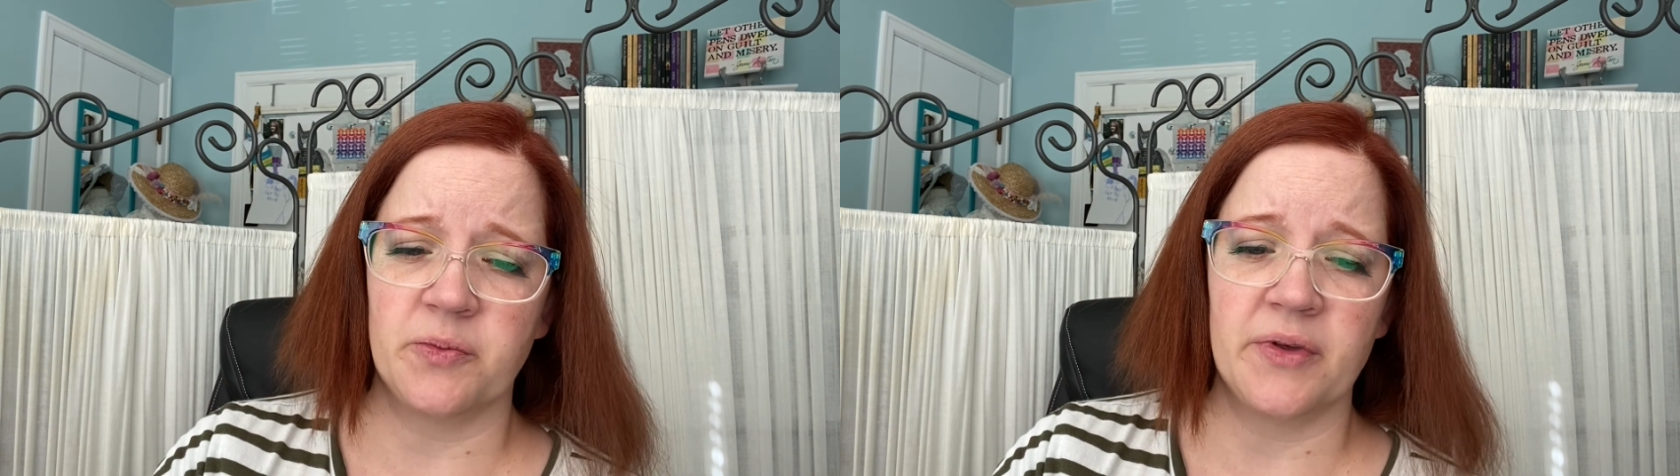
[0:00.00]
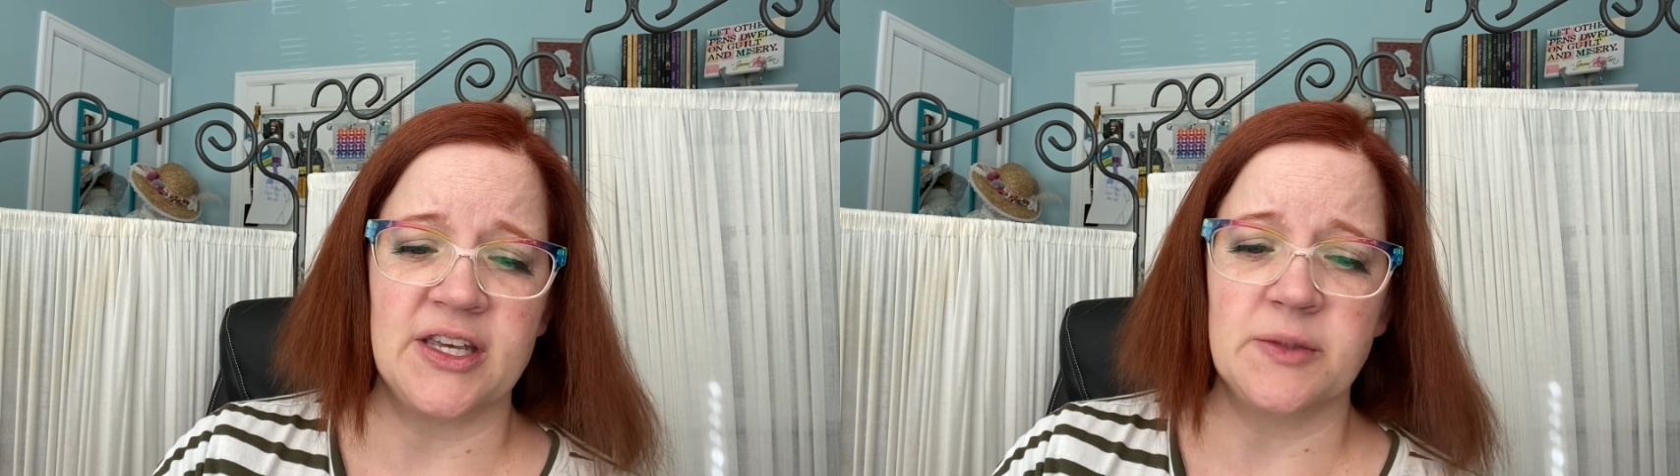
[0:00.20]

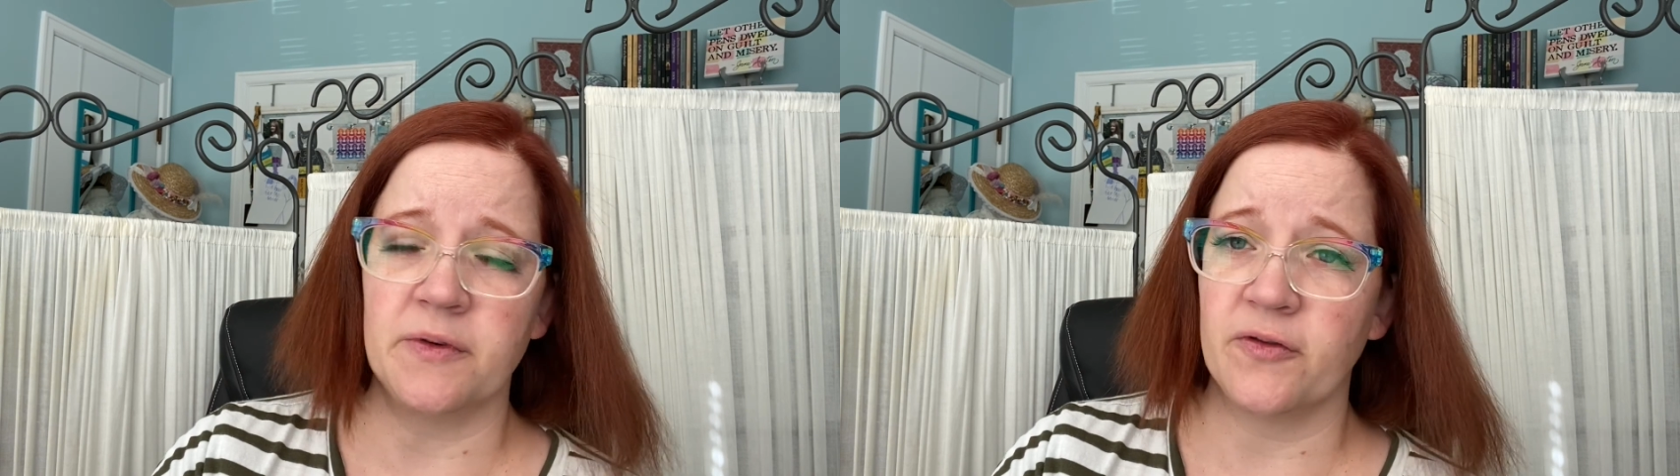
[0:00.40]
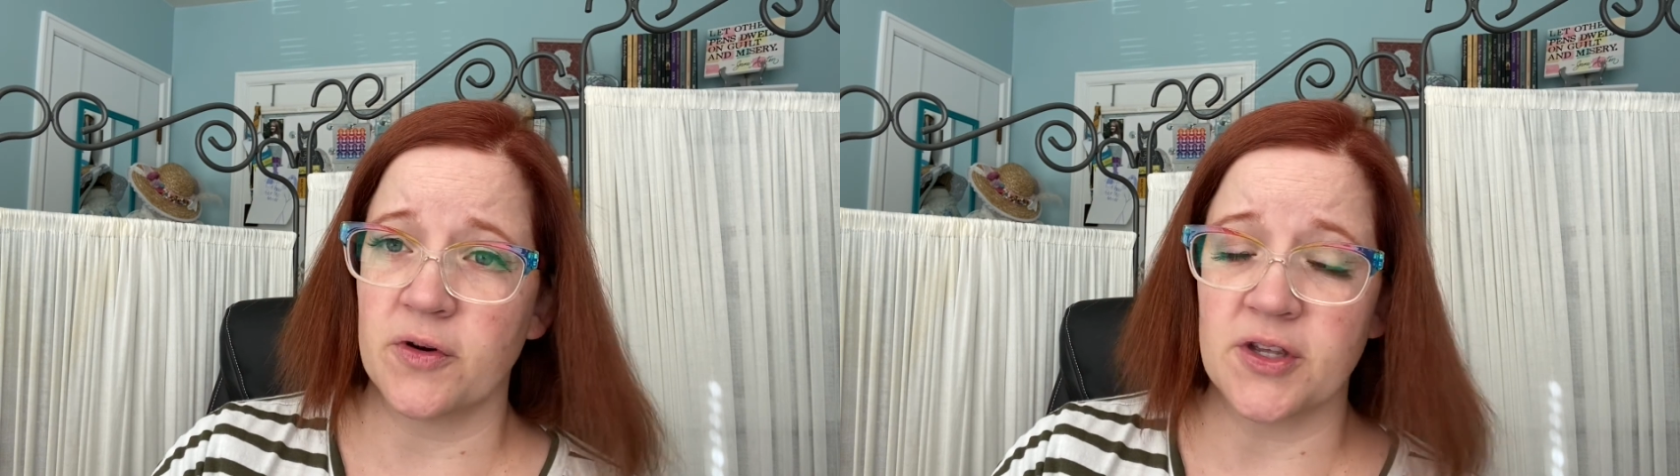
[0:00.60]
place
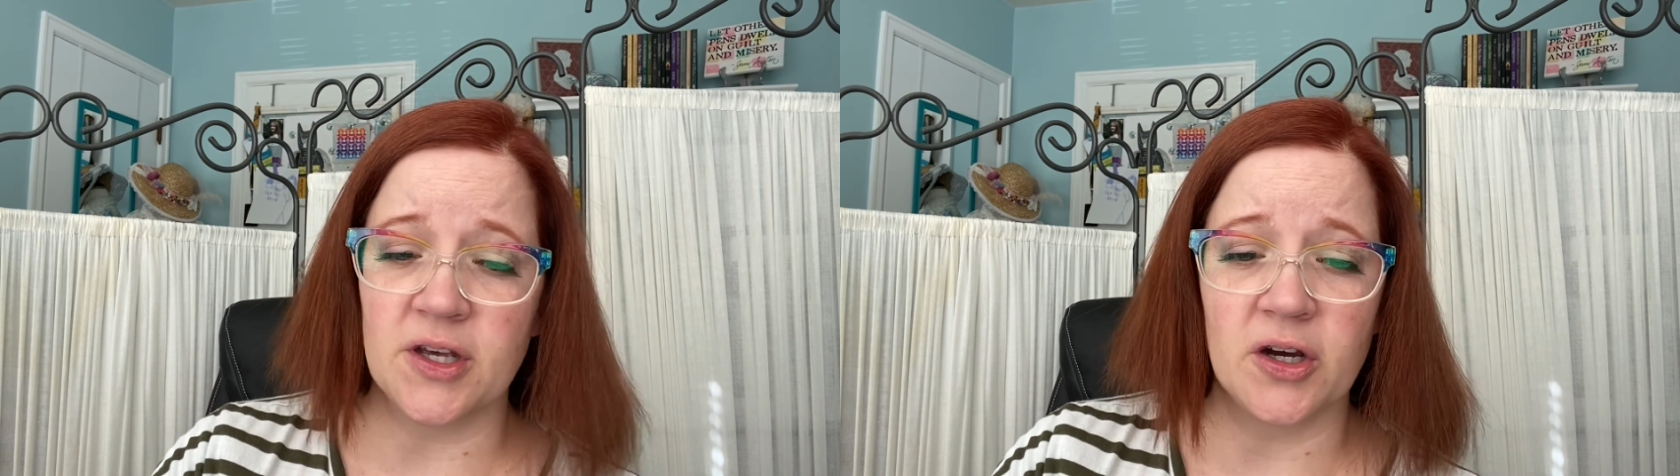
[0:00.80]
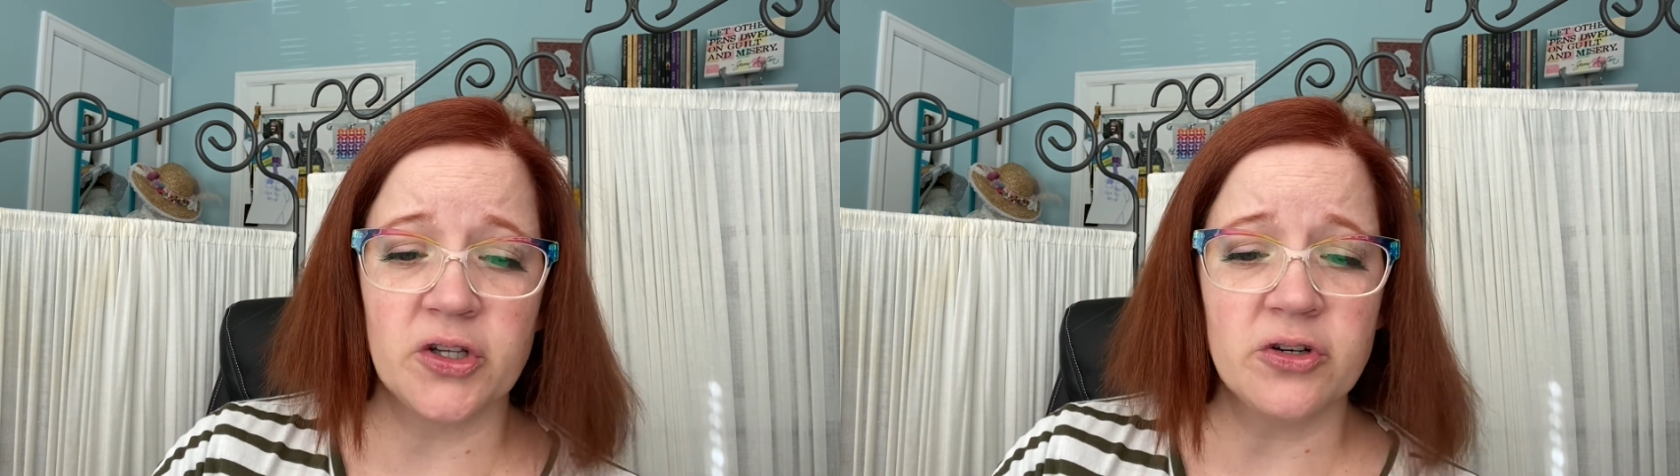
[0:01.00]
before the
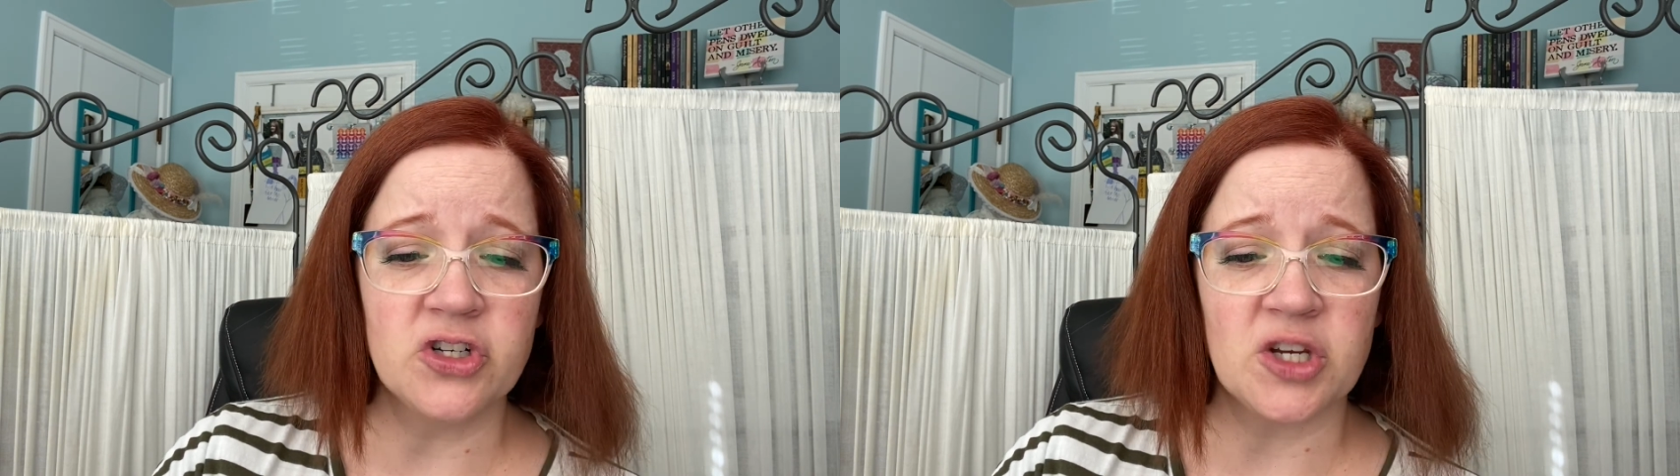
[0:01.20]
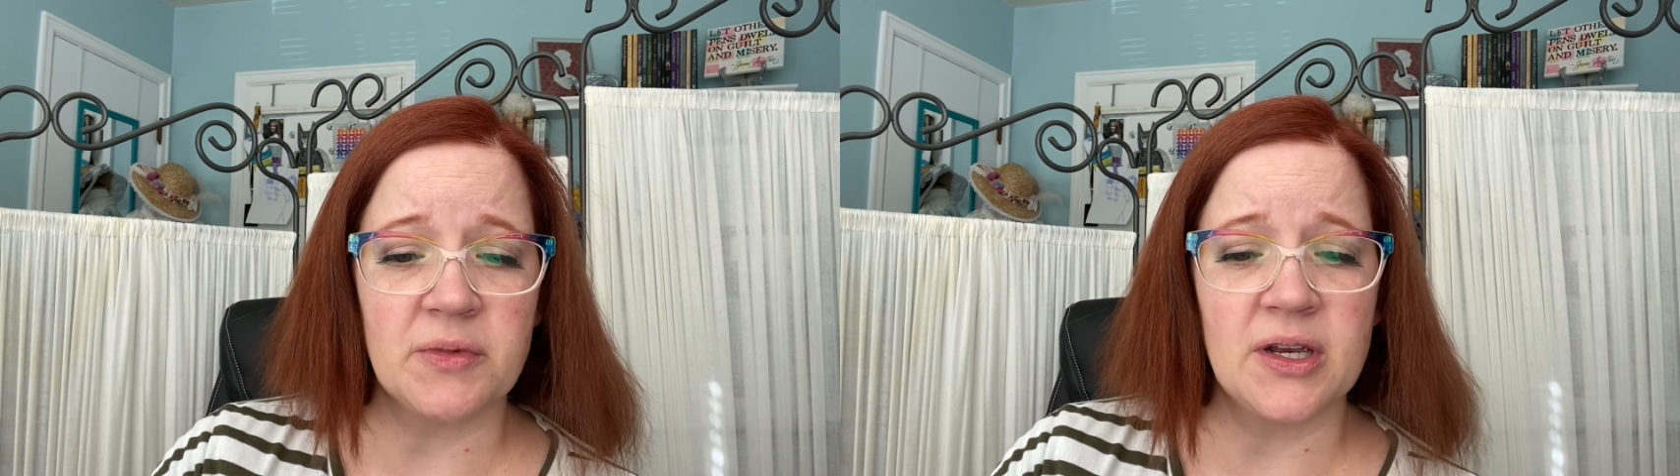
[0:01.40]
young
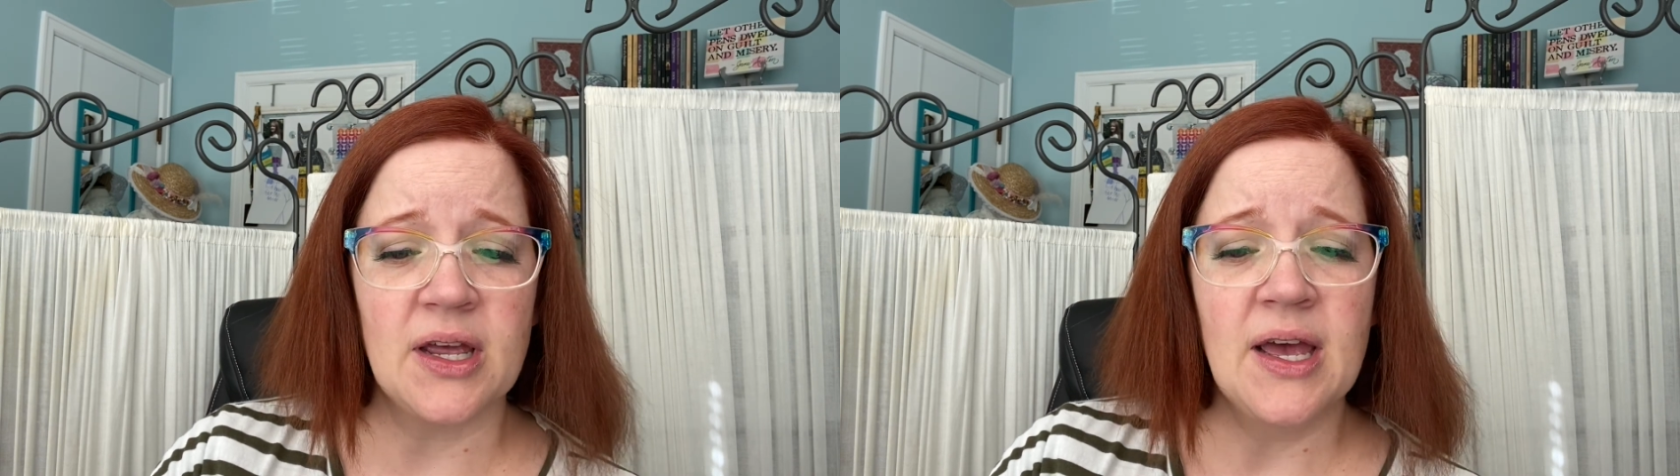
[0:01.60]
clergyman,